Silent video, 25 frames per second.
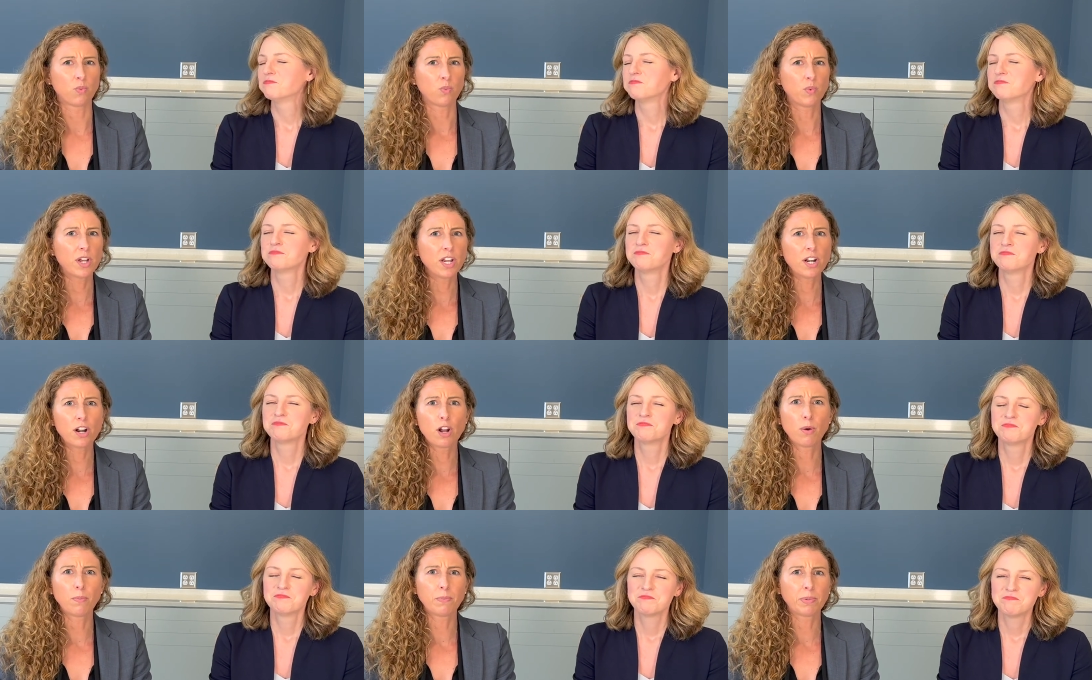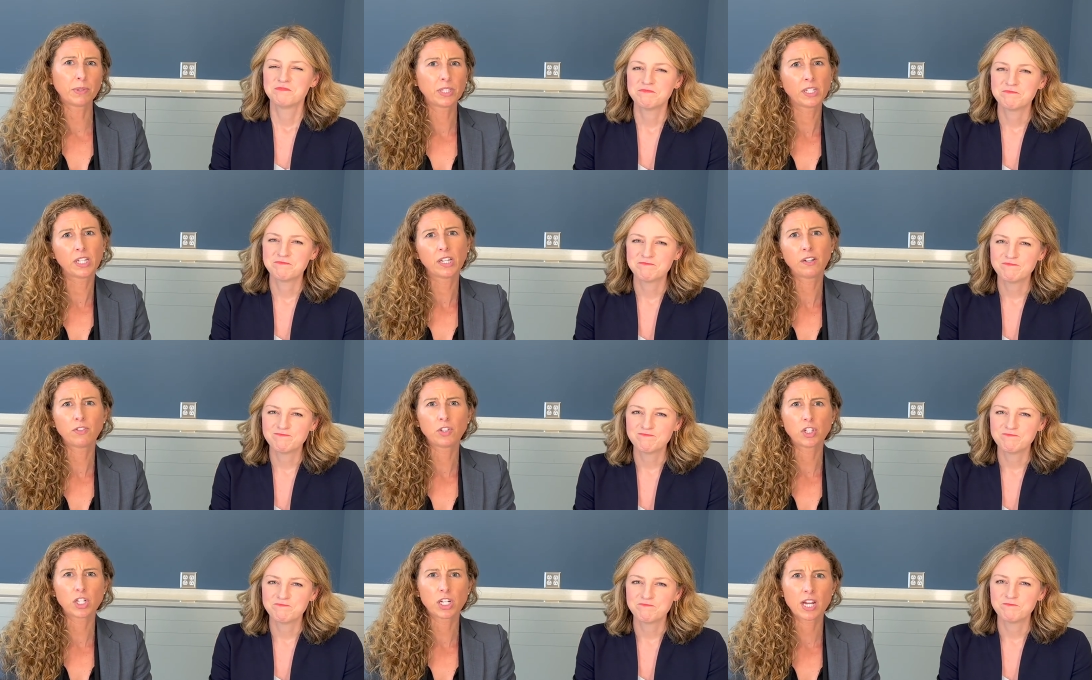Speaker 1: We don't
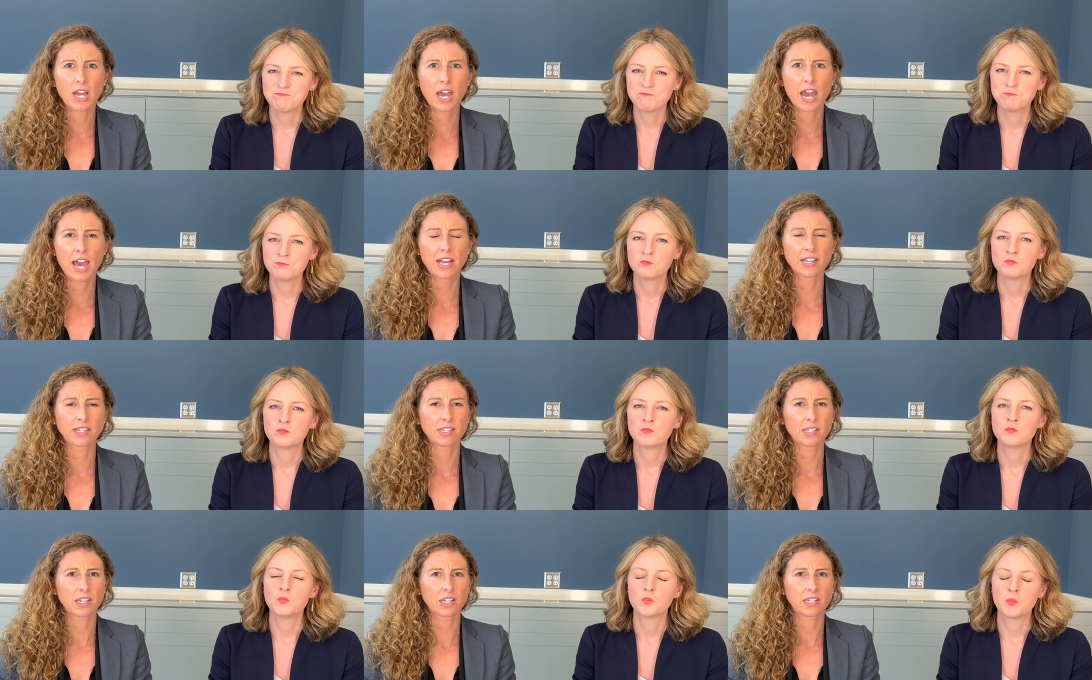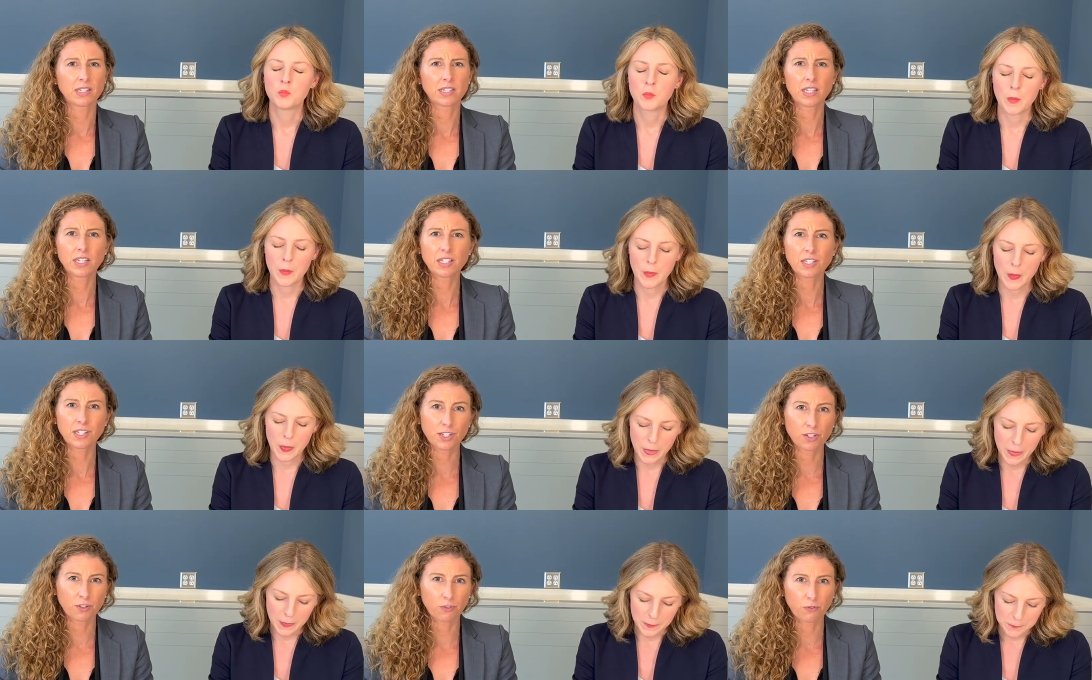believe she hmm. has this.
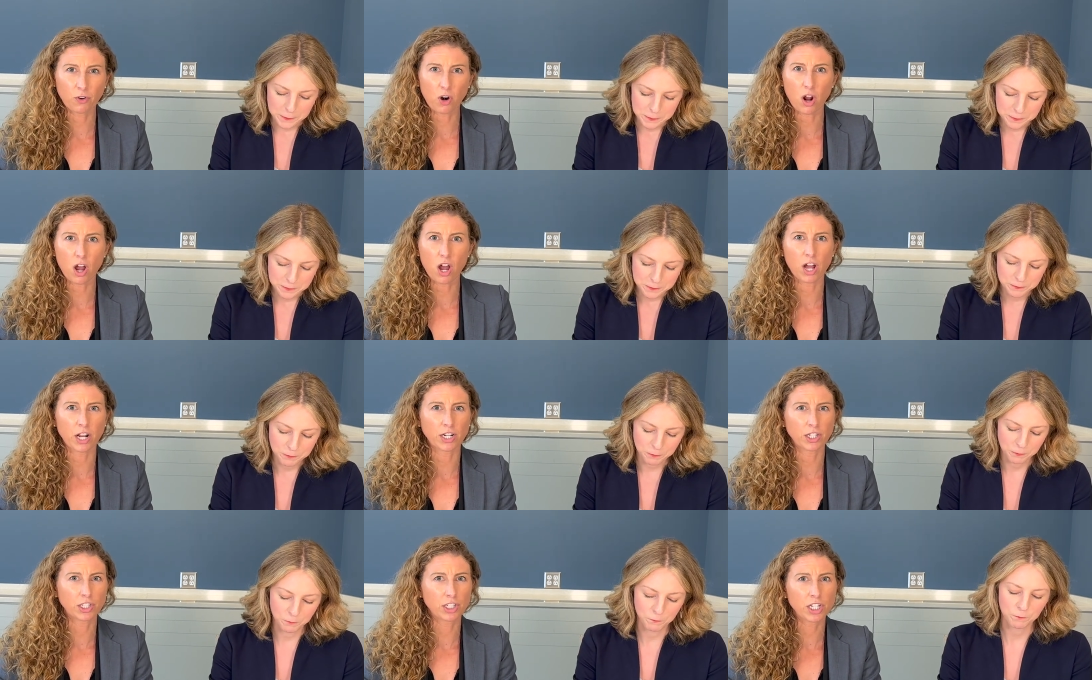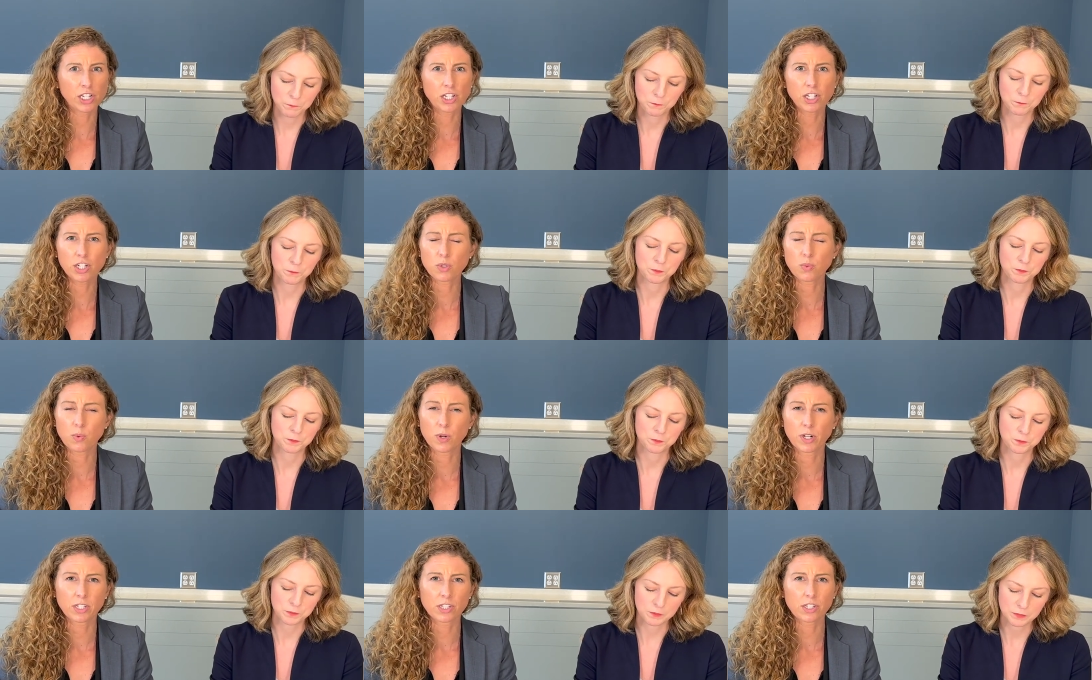This is fraud. She
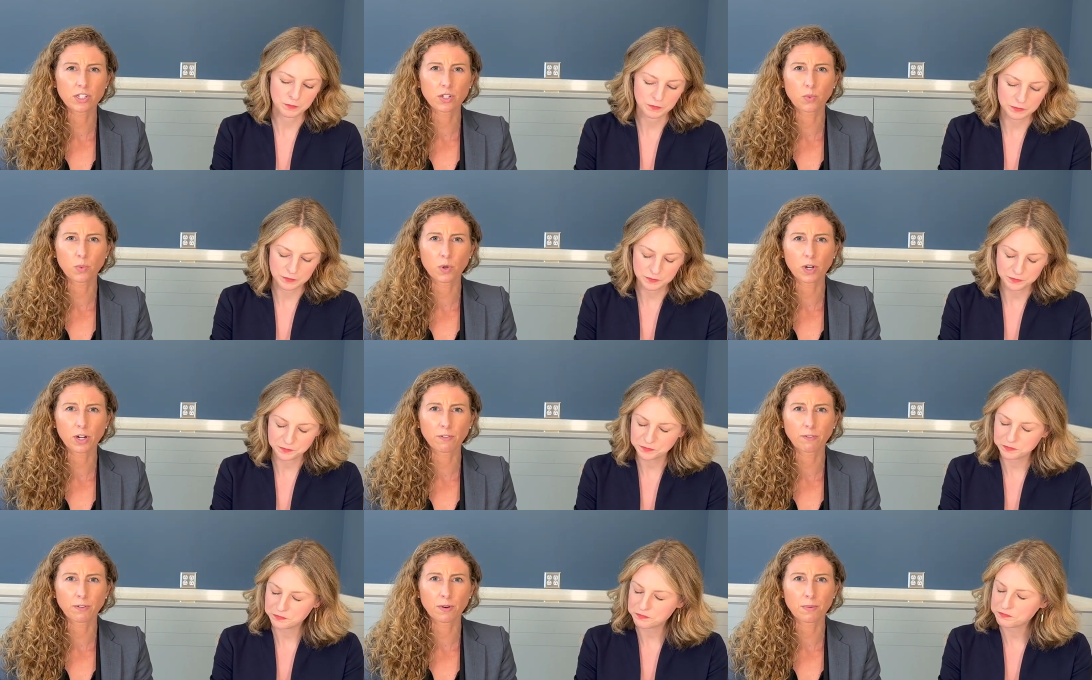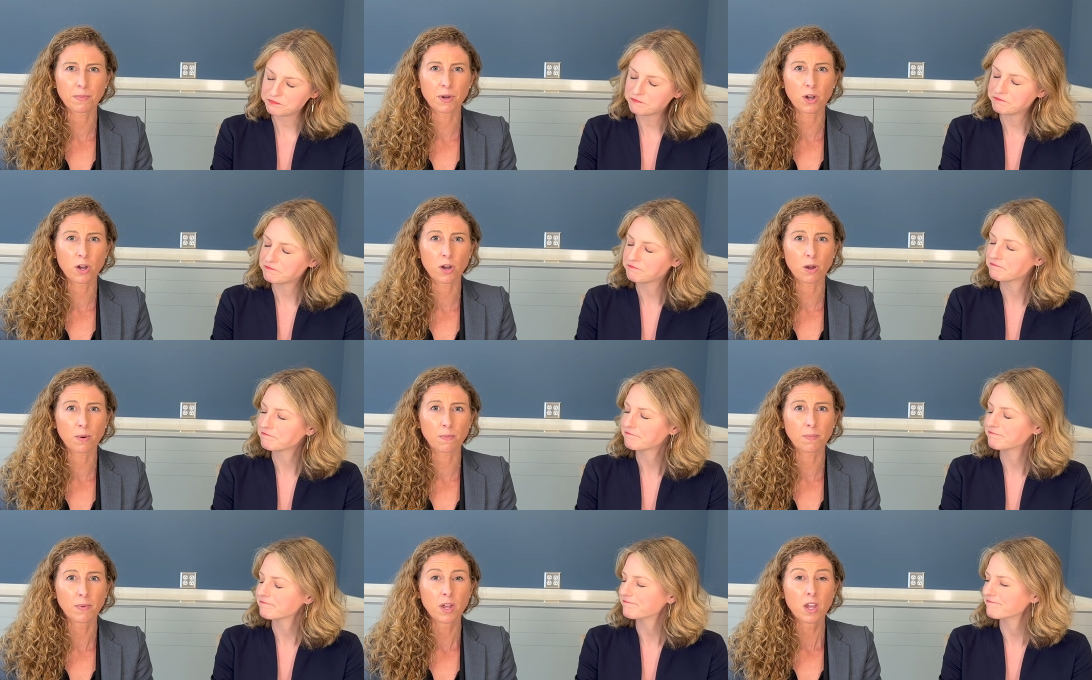just wants to work from
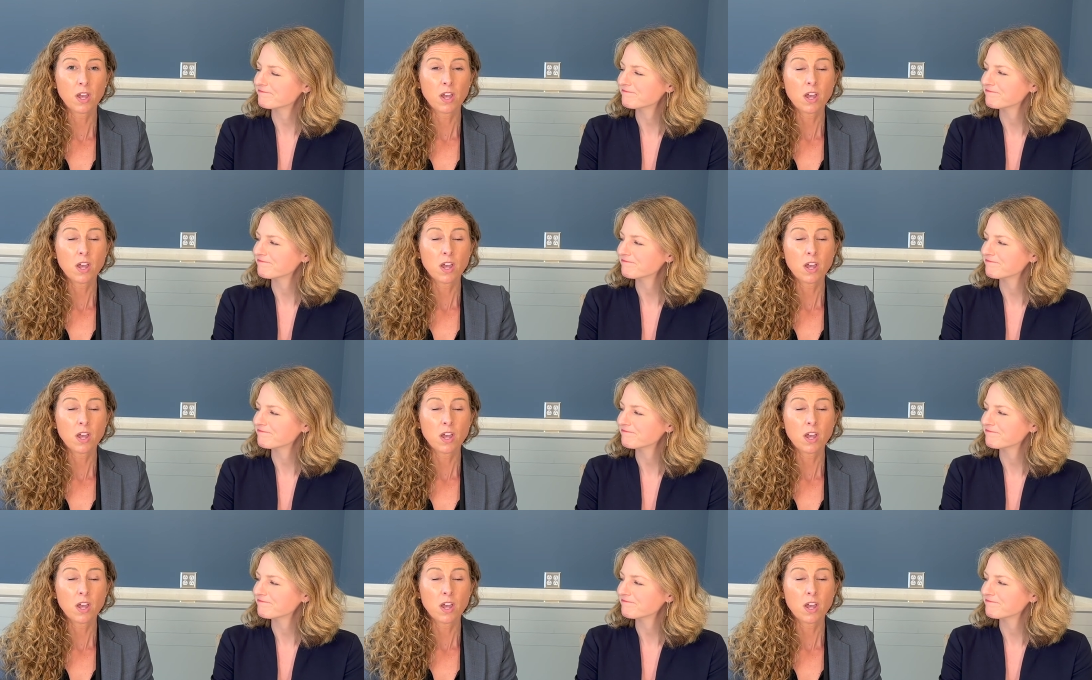home.